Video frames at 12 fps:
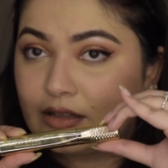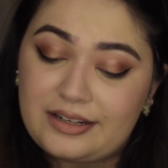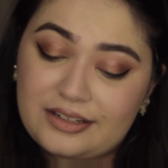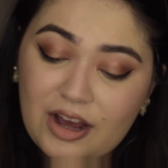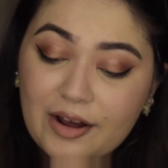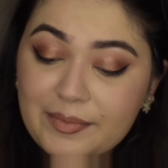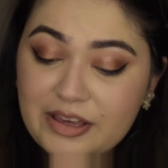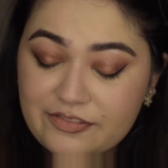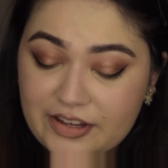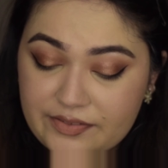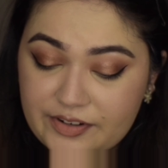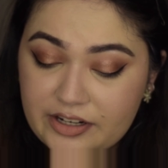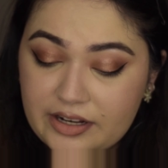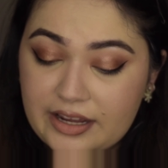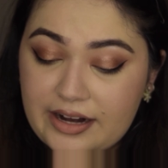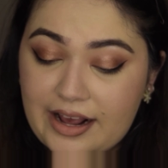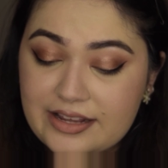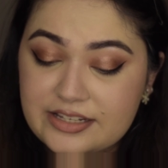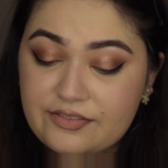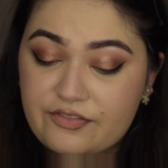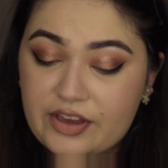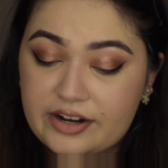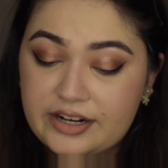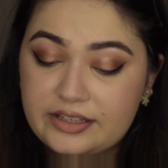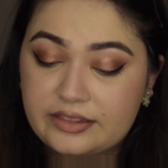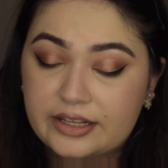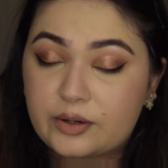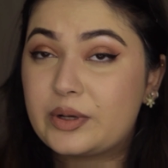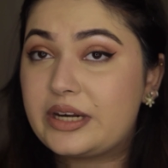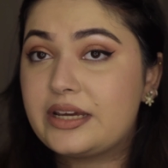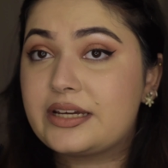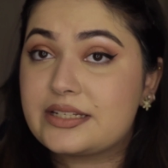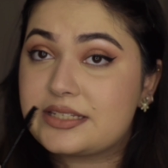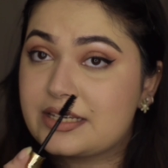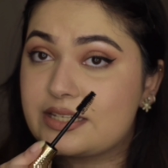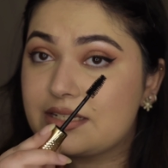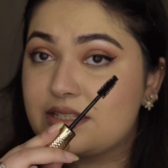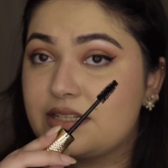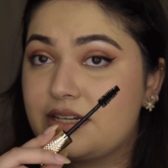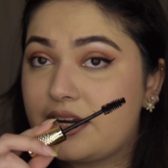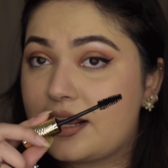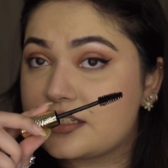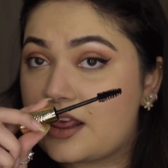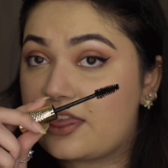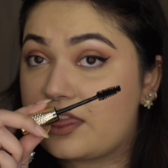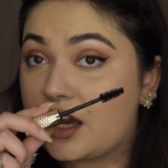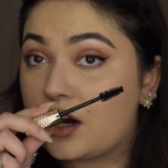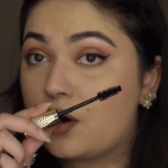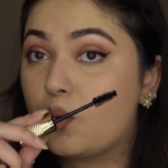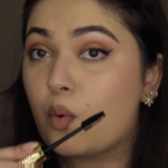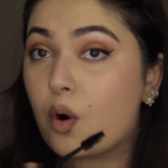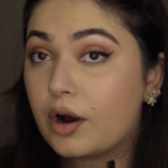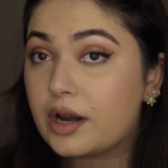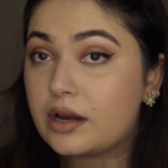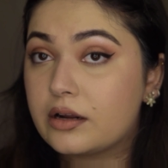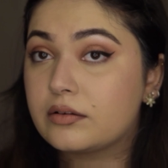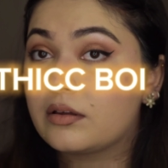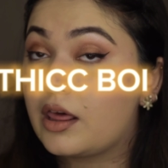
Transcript: Not my favorite. It has a very liquidy consistency. It has a thick wand.